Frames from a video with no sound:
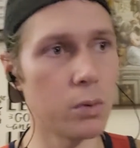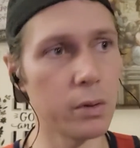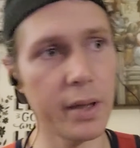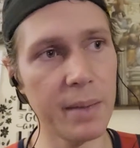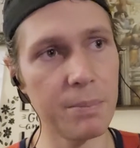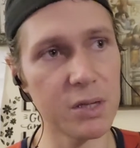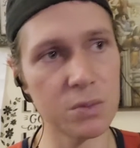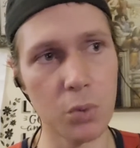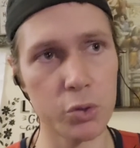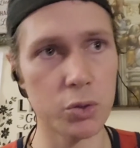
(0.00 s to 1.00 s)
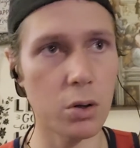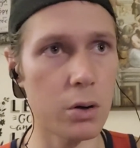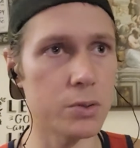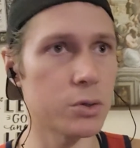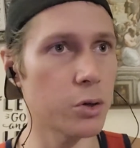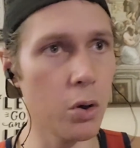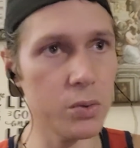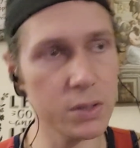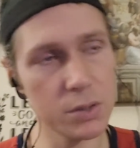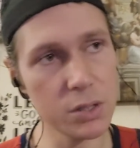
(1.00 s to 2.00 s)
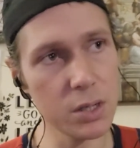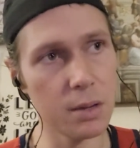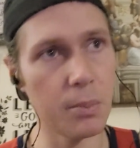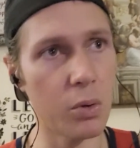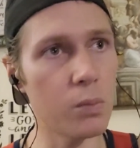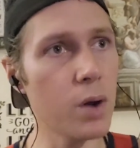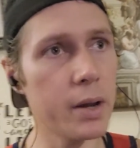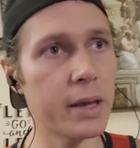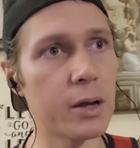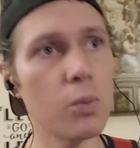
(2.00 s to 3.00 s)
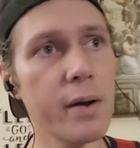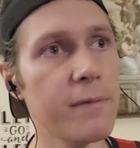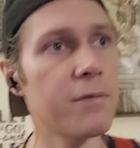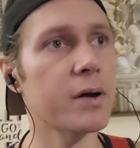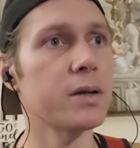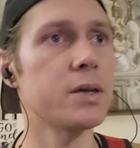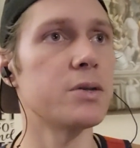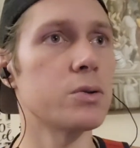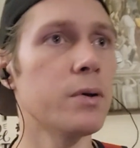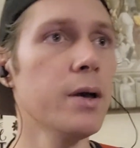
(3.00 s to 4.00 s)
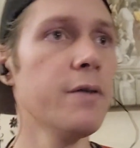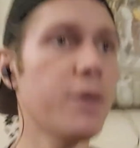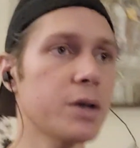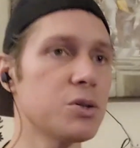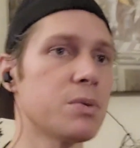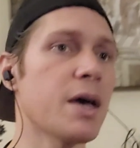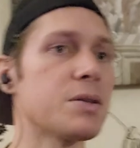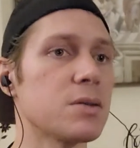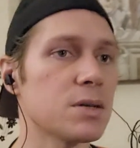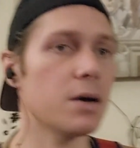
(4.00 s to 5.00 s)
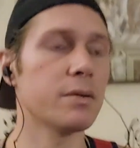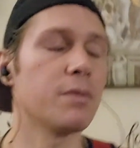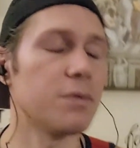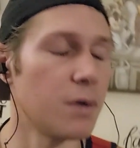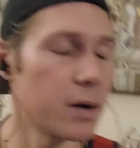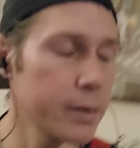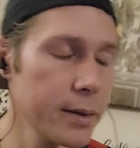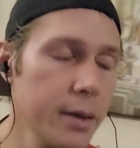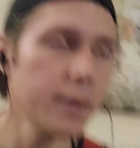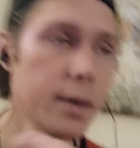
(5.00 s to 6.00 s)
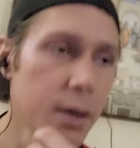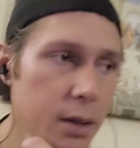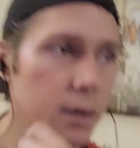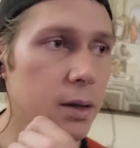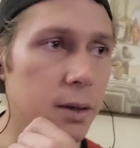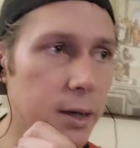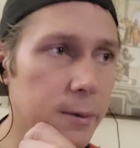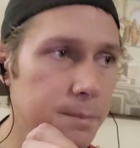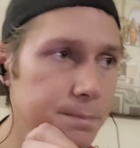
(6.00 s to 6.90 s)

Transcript: or mixed martial arts, or going to the gym, or running, or whatever the fuck it is, or fucking gymnastics, I don't give a fuck, you know?